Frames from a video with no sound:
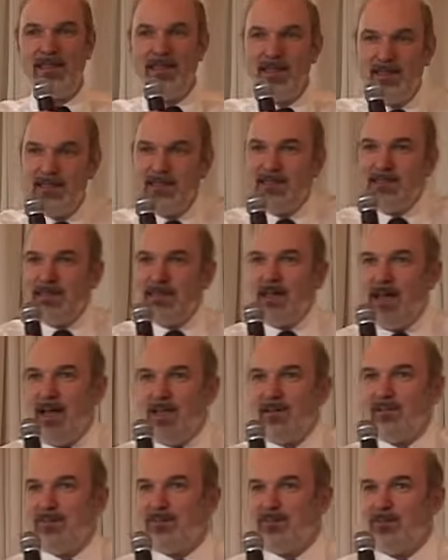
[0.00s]
This is the
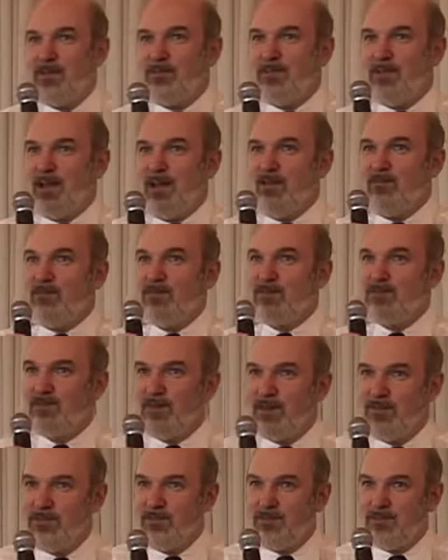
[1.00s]
kind of people I want
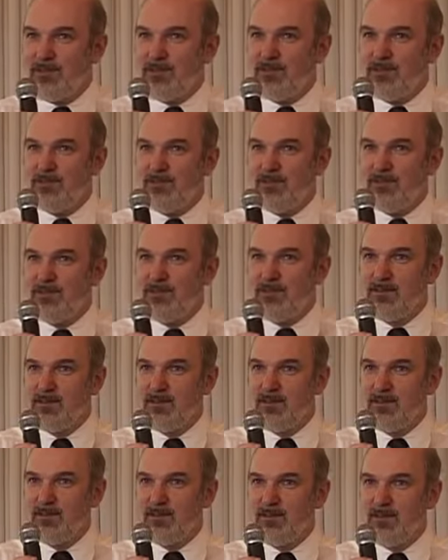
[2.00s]
to influence.
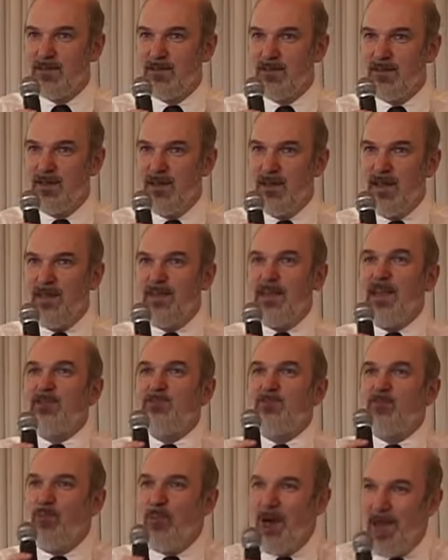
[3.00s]

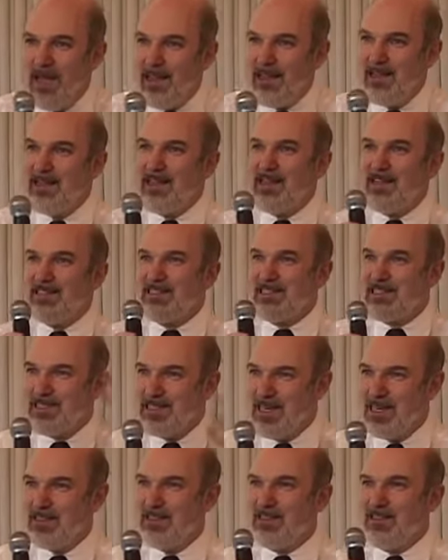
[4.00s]
That while they
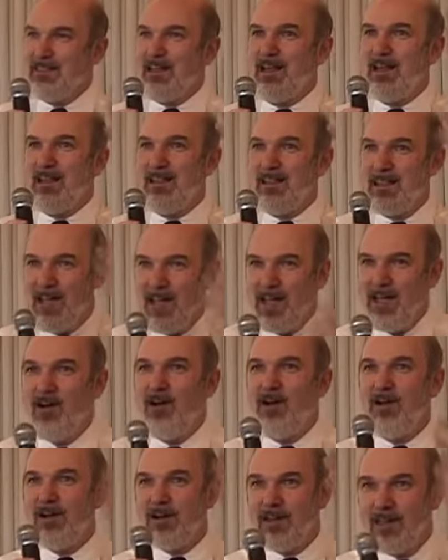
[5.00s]
study,
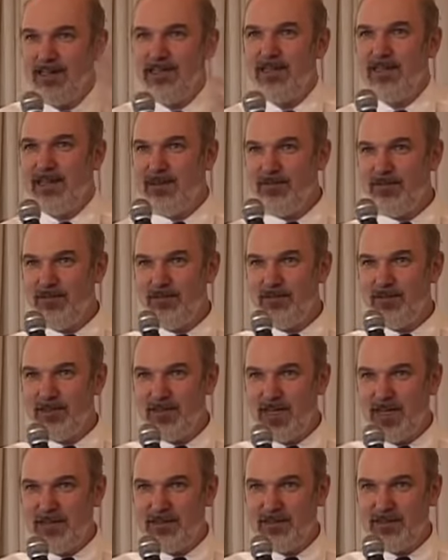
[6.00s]
they already
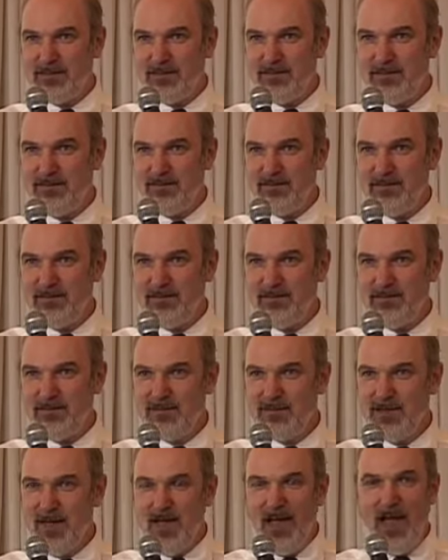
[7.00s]
influence others.
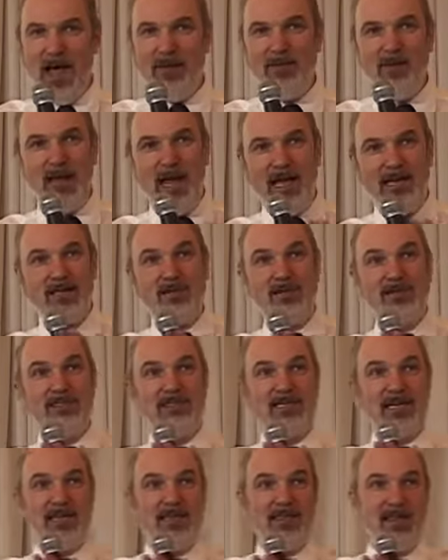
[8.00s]
I mean, I don't
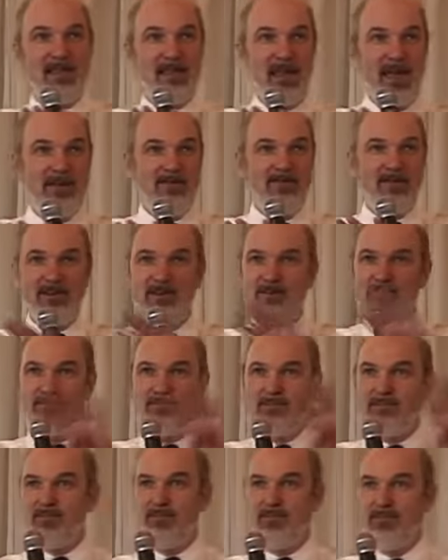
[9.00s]
say that
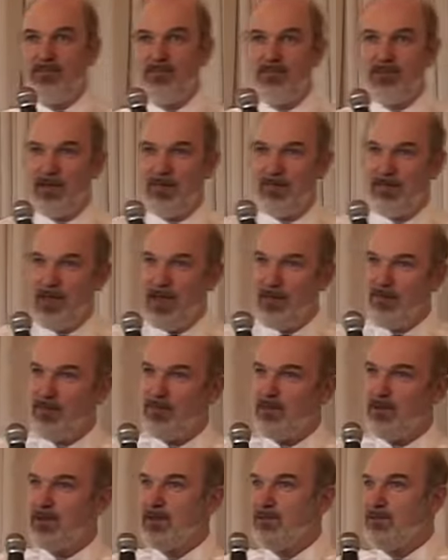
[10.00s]

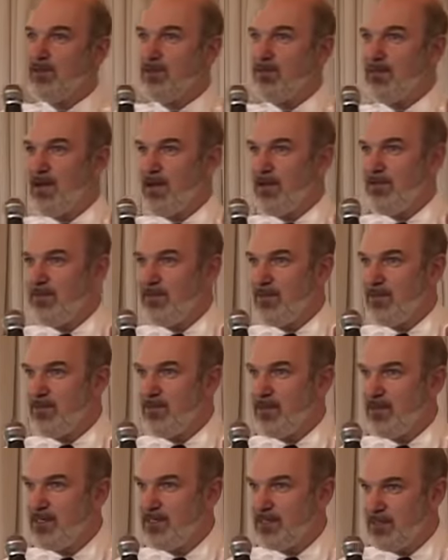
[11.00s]
everybody preparing for the
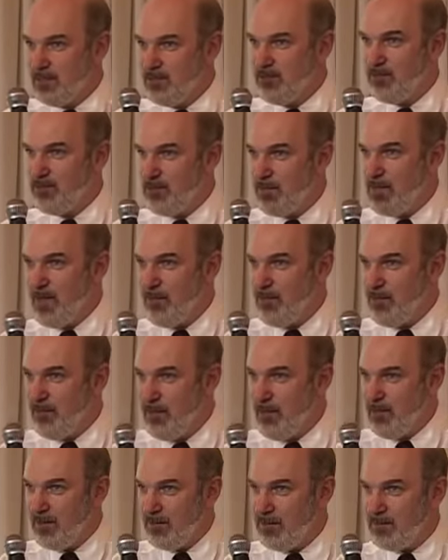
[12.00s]
ministry should become a
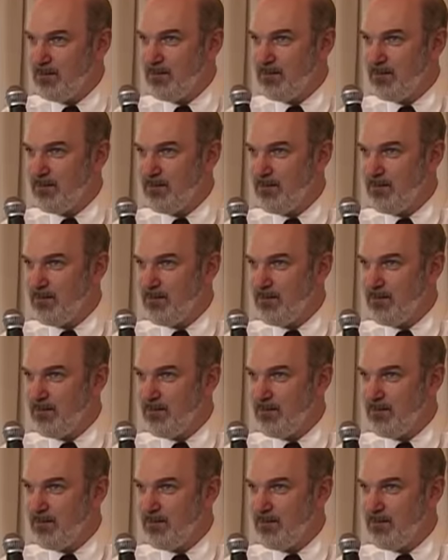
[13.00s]
blogger.